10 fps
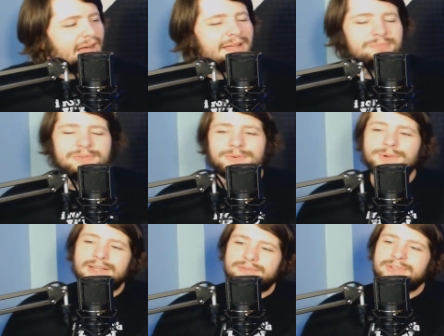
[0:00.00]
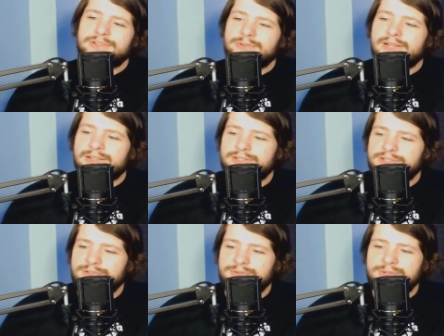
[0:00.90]
before I ever knew who Alex
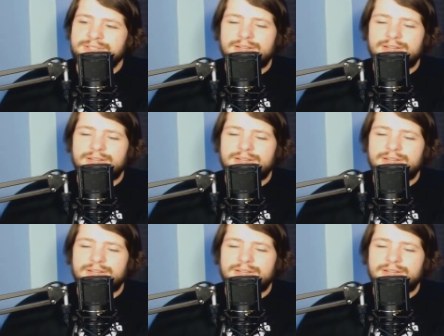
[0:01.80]
Jones was,